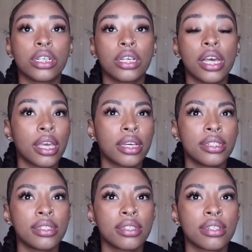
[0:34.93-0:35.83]
and
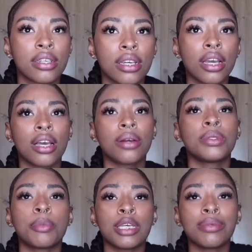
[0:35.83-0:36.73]
I was
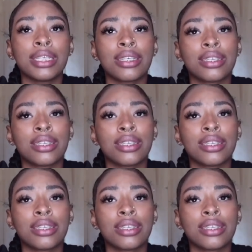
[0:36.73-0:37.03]
a baby.